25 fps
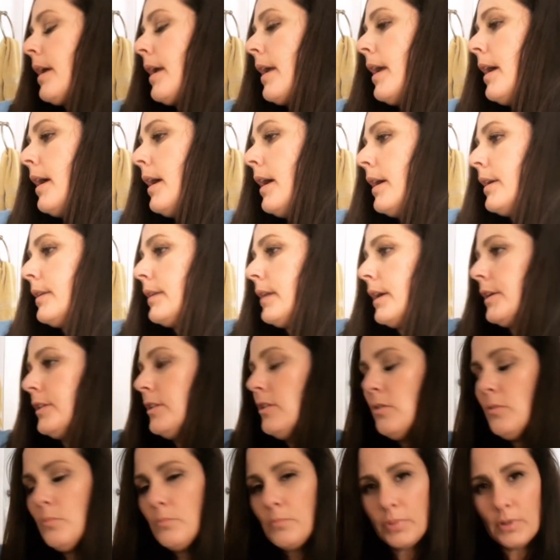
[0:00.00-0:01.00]
And I
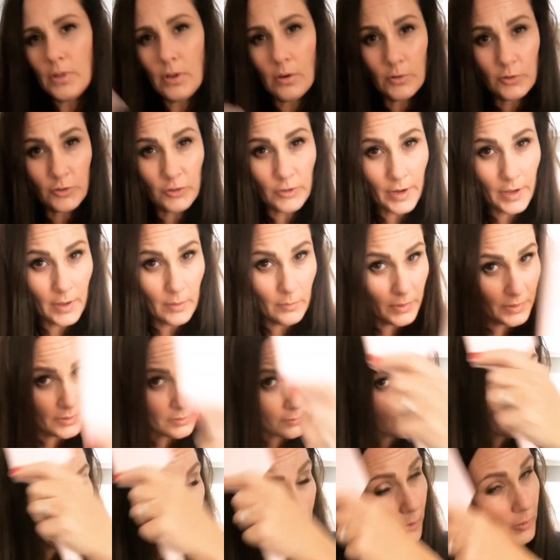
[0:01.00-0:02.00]
don't blow dry it with
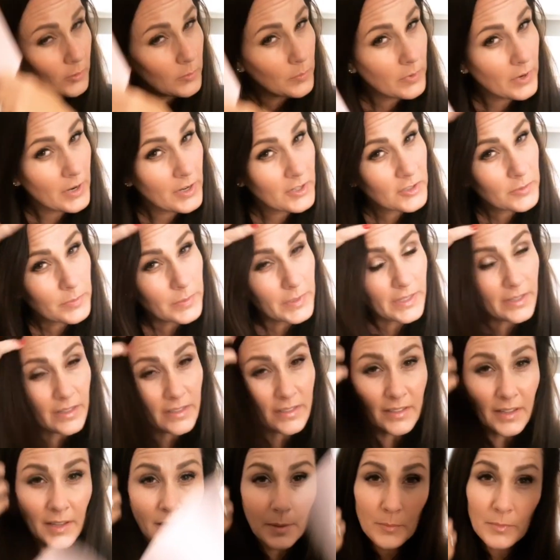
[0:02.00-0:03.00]
a round brush
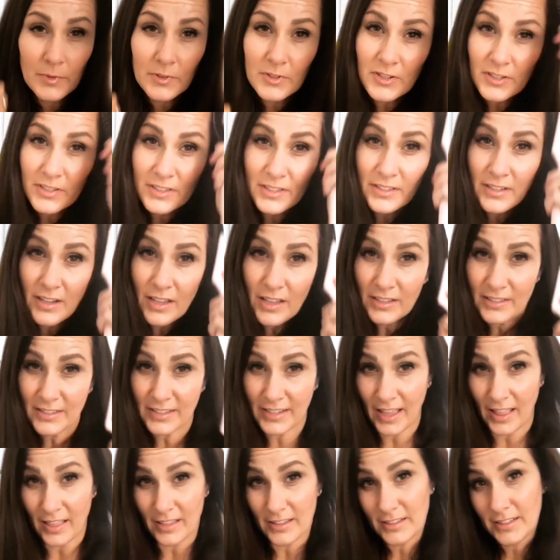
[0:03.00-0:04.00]
because I'm just not
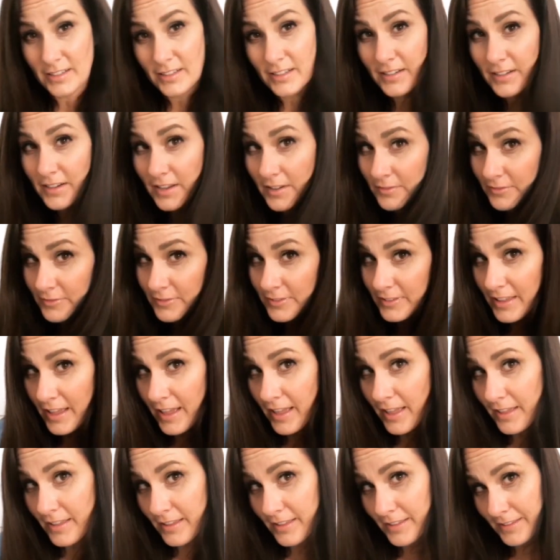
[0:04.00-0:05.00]
talented enough for
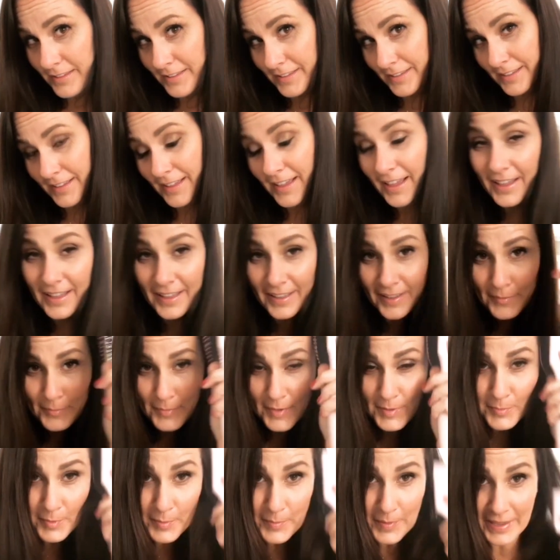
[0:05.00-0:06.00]
that.
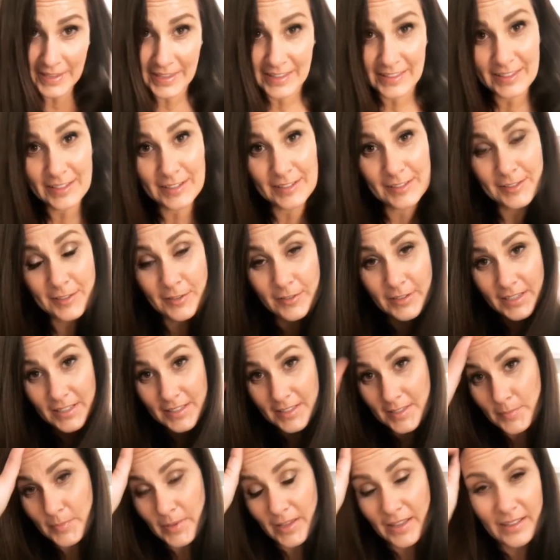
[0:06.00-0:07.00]
People make it look so
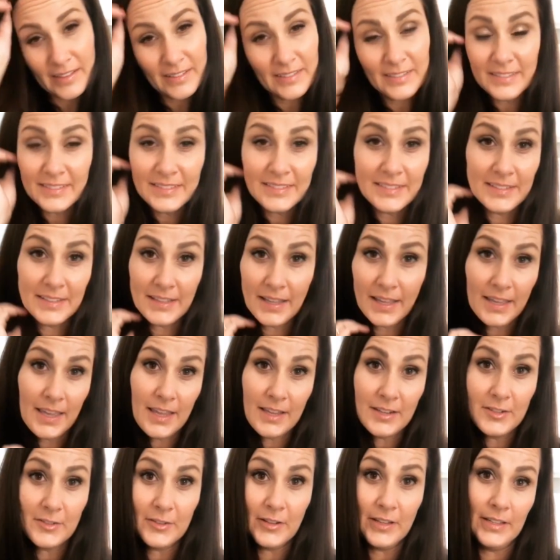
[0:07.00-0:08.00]
easy, but I
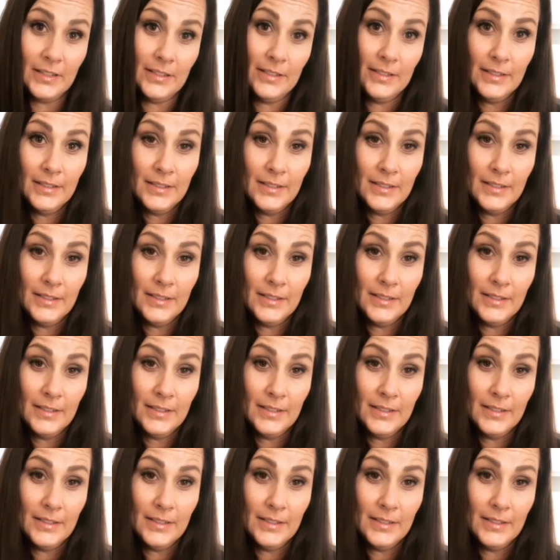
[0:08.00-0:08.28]
can't do it.